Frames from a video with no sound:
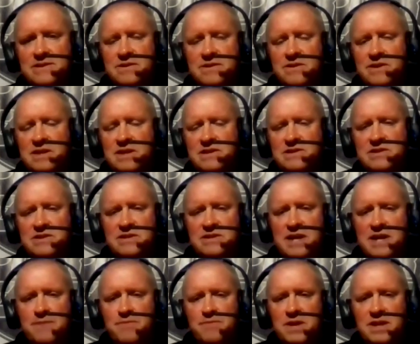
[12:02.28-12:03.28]
this is
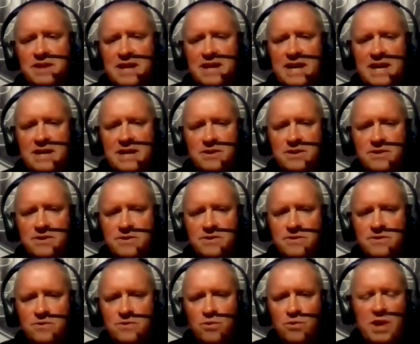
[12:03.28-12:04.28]
something that
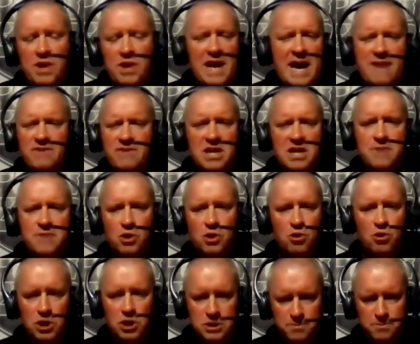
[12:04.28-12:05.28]
we haven't come
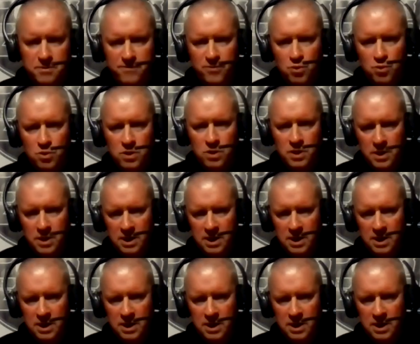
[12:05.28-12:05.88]
across before.